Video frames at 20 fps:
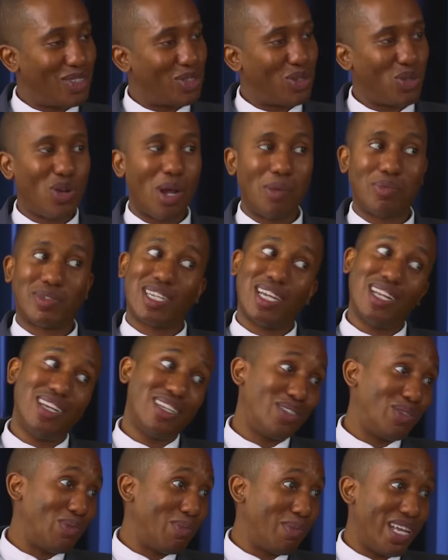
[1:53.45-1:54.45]
Dude, I'm
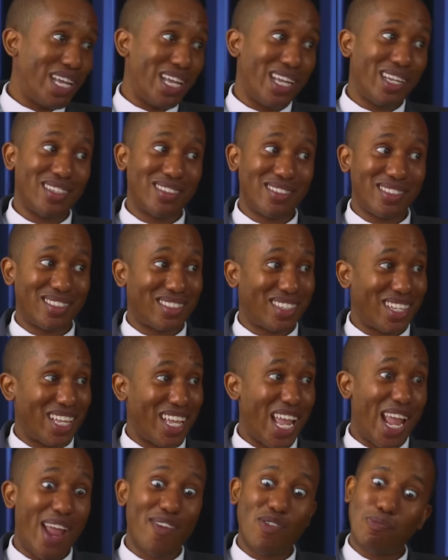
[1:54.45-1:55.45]
telling you, man,
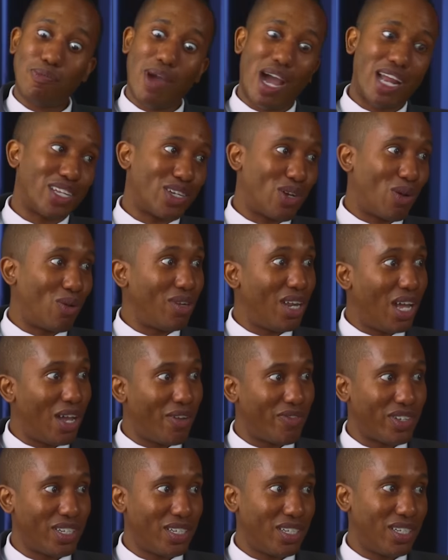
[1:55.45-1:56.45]
everybody gonna
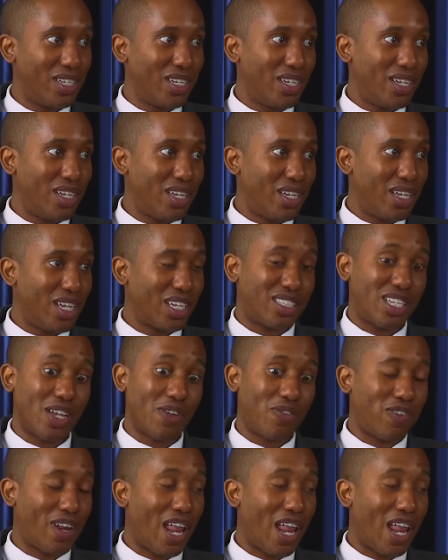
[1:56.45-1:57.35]
love it, except